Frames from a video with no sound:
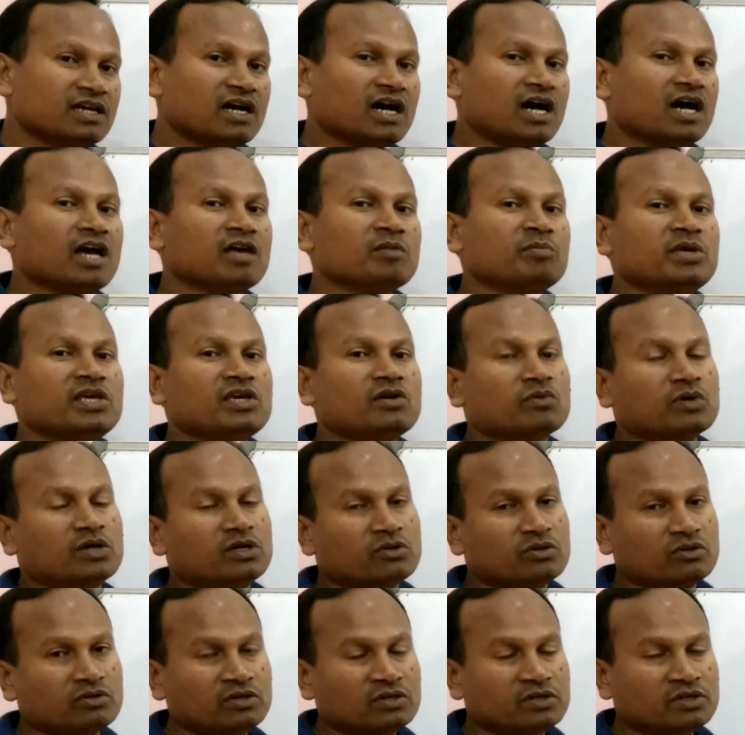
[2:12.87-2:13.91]
IB equal
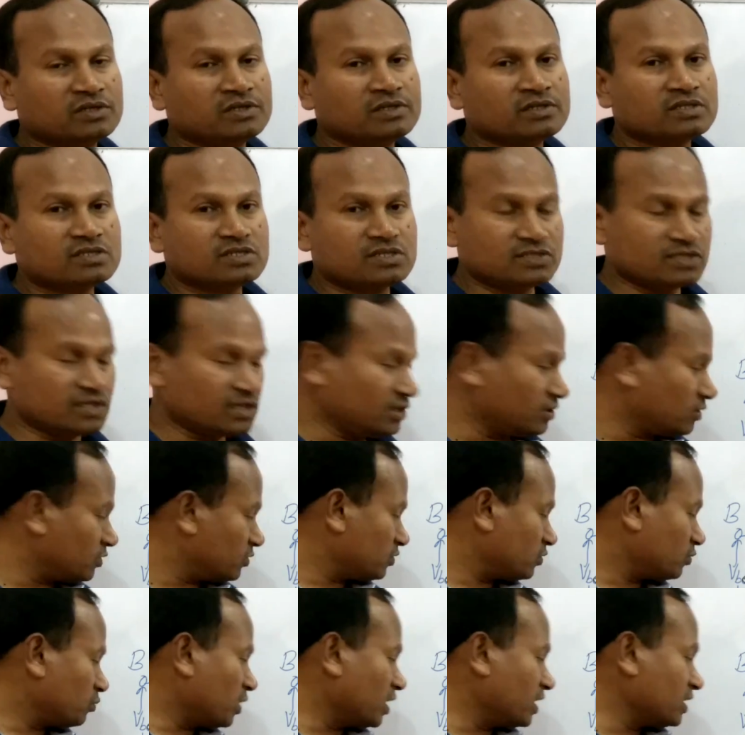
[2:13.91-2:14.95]
to
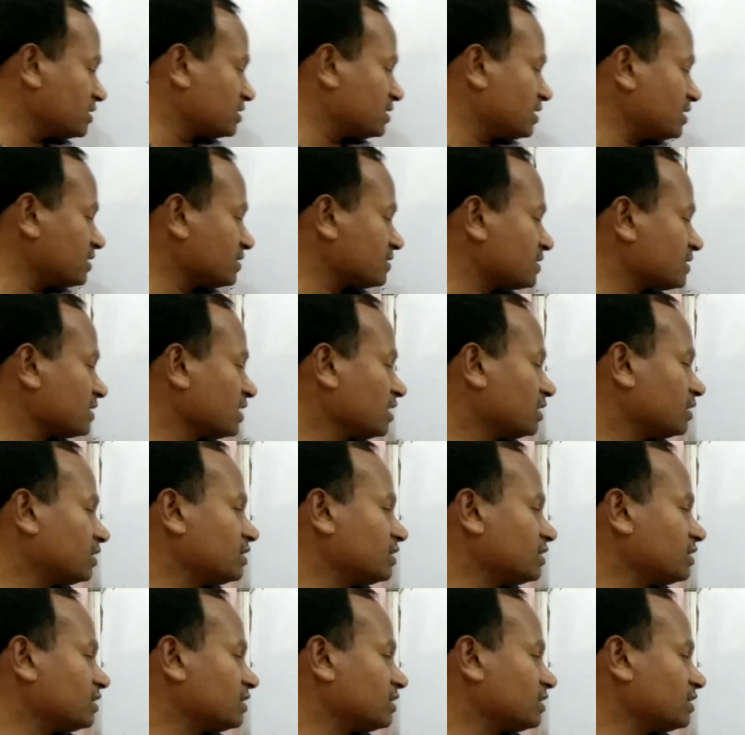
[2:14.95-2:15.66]
0. What is this?